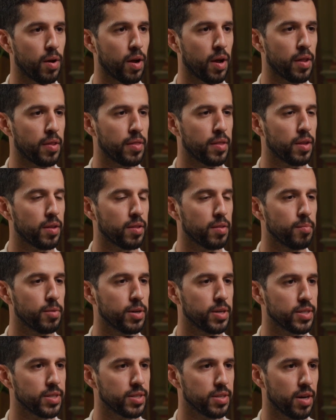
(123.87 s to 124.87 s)
I think the
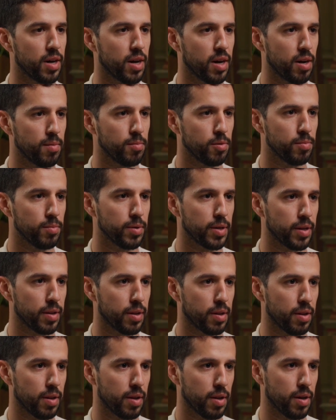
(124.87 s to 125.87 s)
biggest aha moment
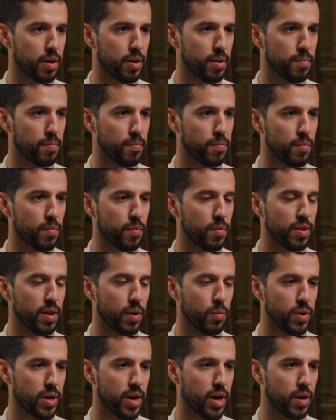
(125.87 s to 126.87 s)

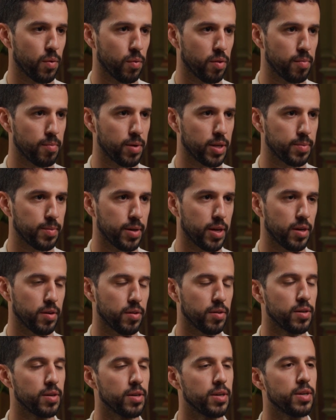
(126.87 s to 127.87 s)
that we had with
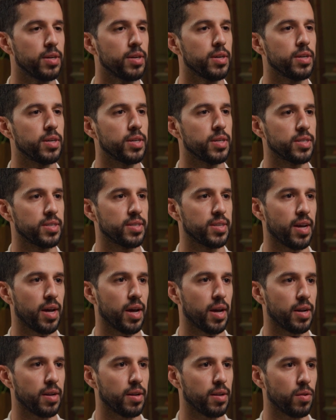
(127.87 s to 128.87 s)
Mixpanel is
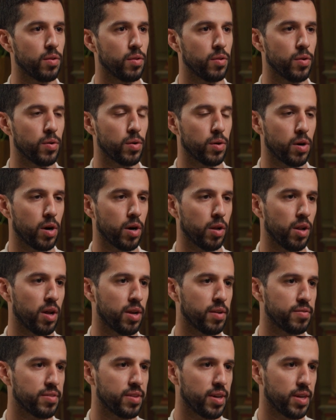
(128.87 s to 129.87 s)
that there are a
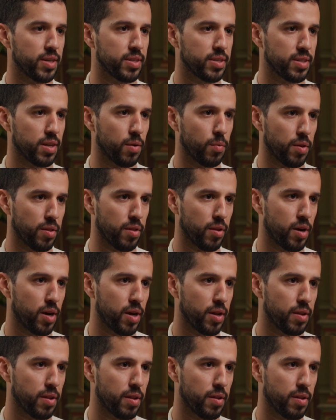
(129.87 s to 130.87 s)
lot of tests that we
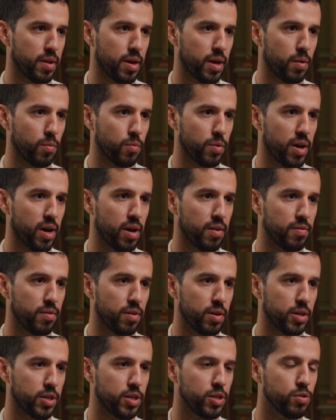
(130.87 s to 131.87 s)
thought that would have
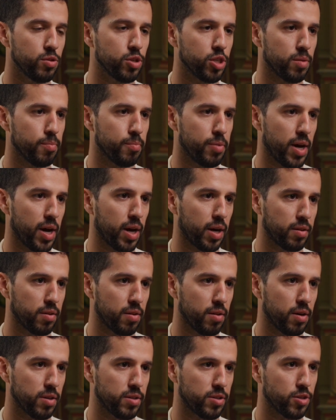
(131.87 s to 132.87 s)
a huge impact
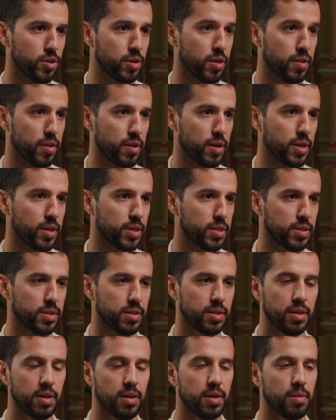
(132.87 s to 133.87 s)
on certain things,
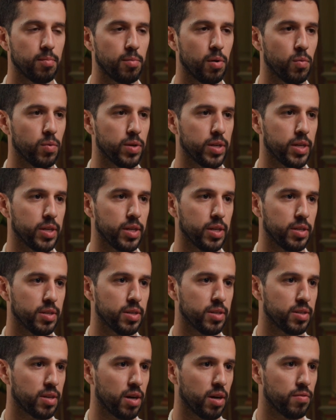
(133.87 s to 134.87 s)
but we
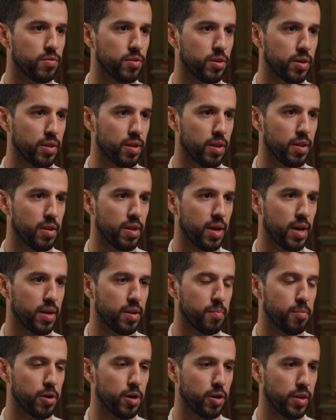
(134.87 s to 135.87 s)
discovered
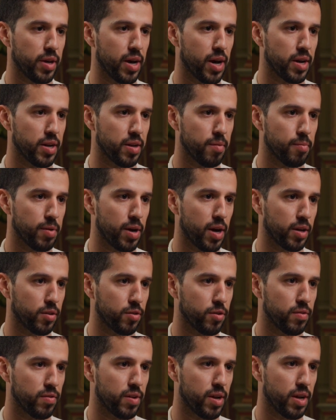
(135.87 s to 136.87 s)
that barely had
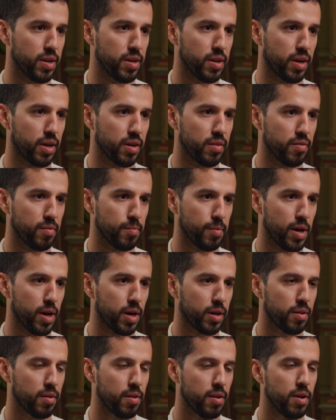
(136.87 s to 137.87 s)
impact or even had negative
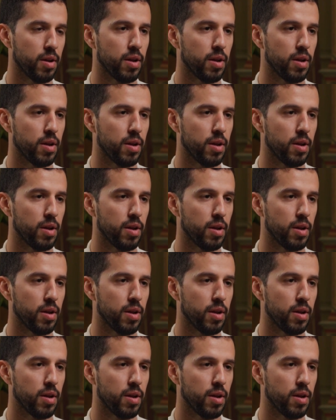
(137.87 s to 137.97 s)
impact.